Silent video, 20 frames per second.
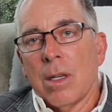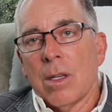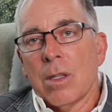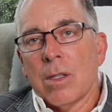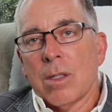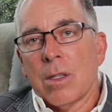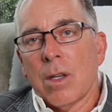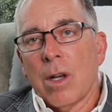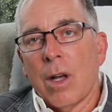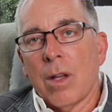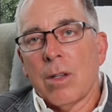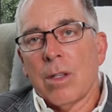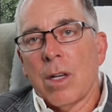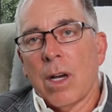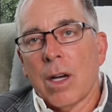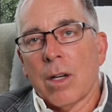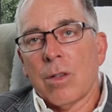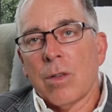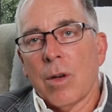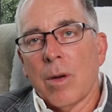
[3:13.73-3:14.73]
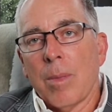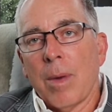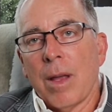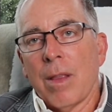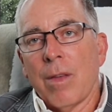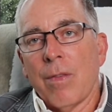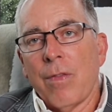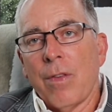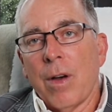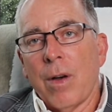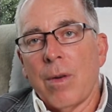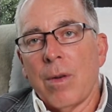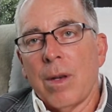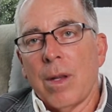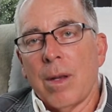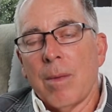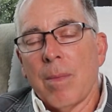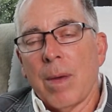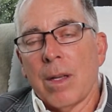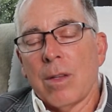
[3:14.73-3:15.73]
I called and talked to her by the phone,
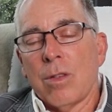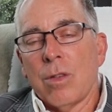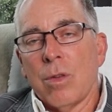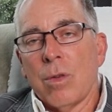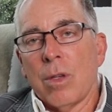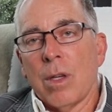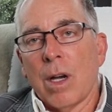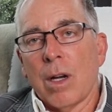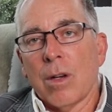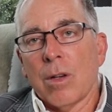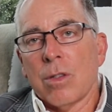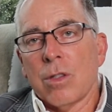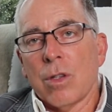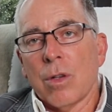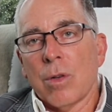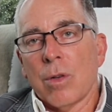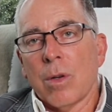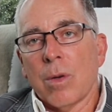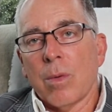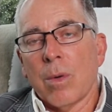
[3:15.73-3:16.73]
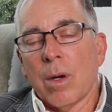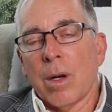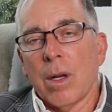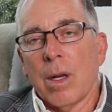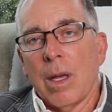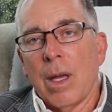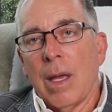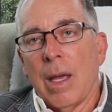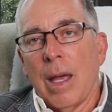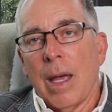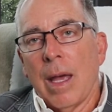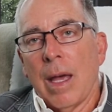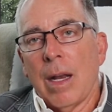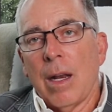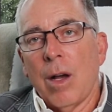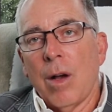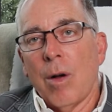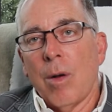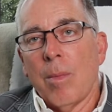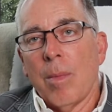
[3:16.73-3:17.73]
and my 2 younger children were at
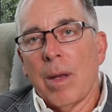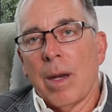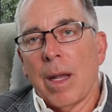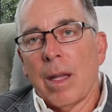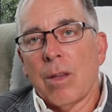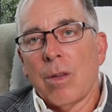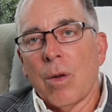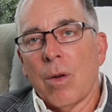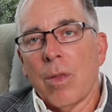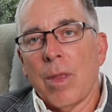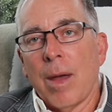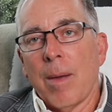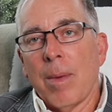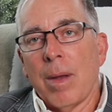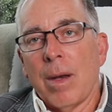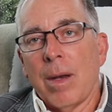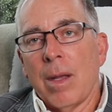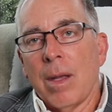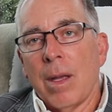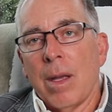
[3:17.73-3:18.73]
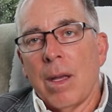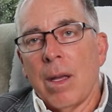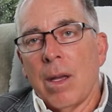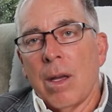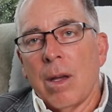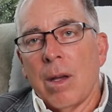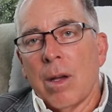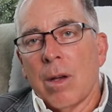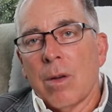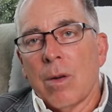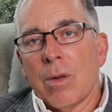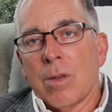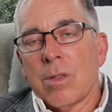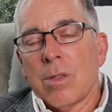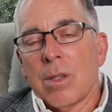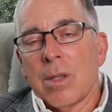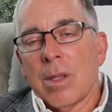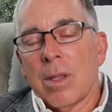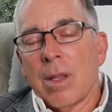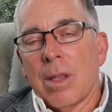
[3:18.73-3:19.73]
home, and I told them, and of
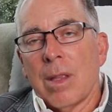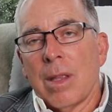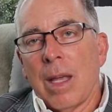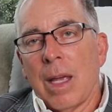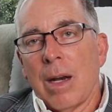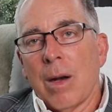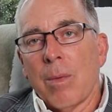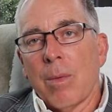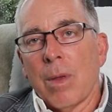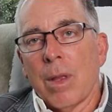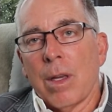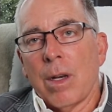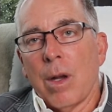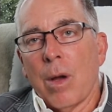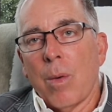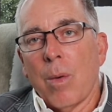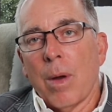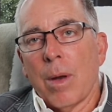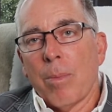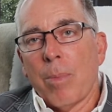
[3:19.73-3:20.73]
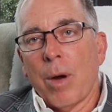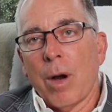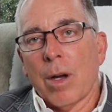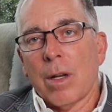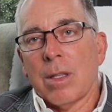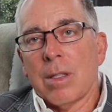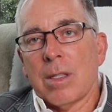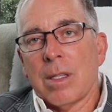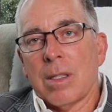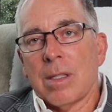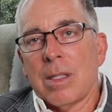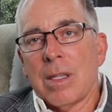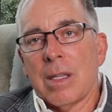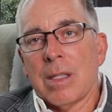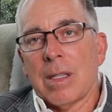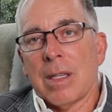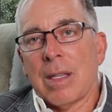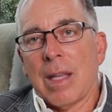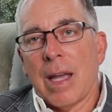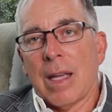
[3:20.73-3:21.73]
course they don't really know what Parkinson's
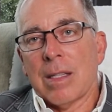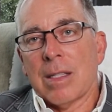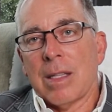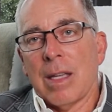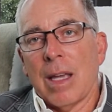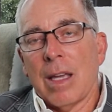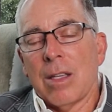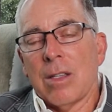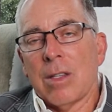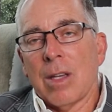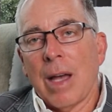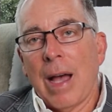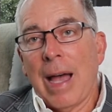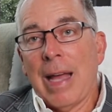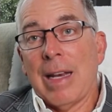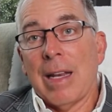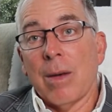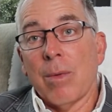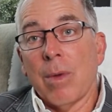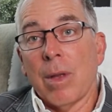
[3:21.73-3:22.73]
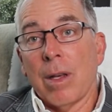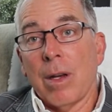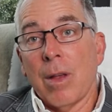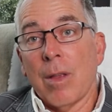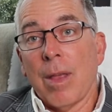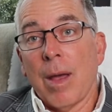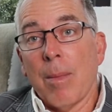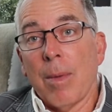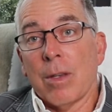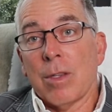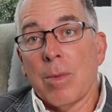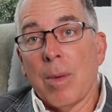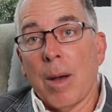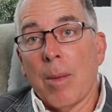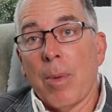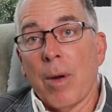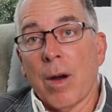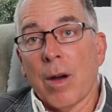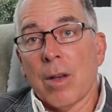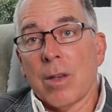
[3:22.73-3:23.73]
is at that stage. I didn't really know that much about
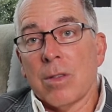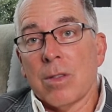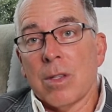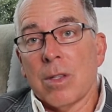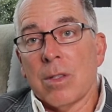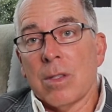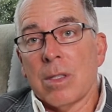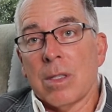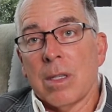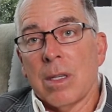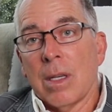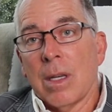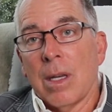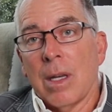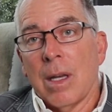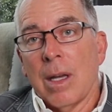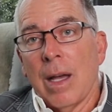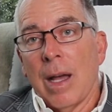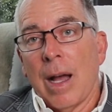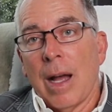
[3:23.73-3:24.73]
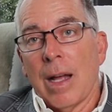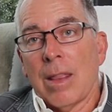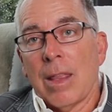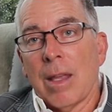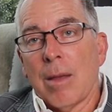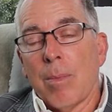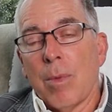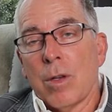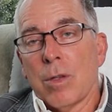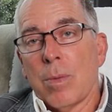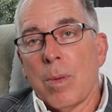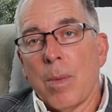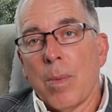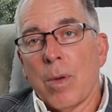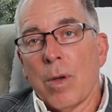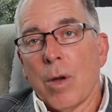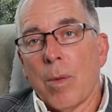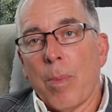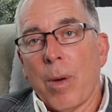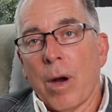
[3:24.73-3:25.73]
Parkinson's. I think most people
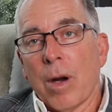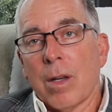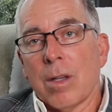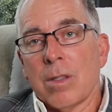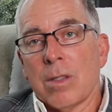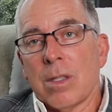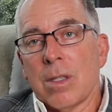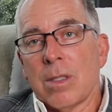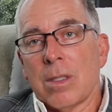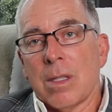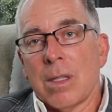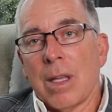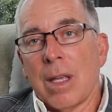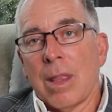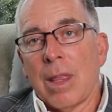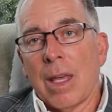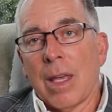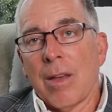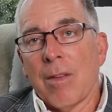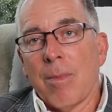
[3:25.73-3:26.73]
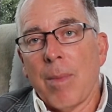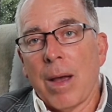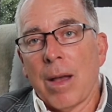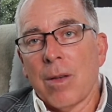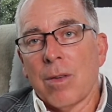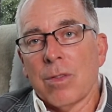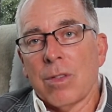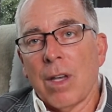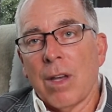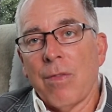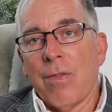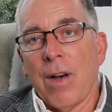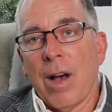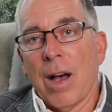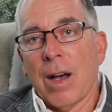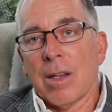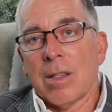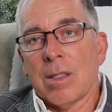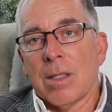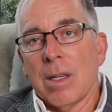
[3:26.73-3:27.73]
hear Parkinson's and they think of Michael J.
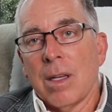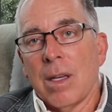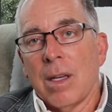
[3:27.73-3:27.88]
Fox,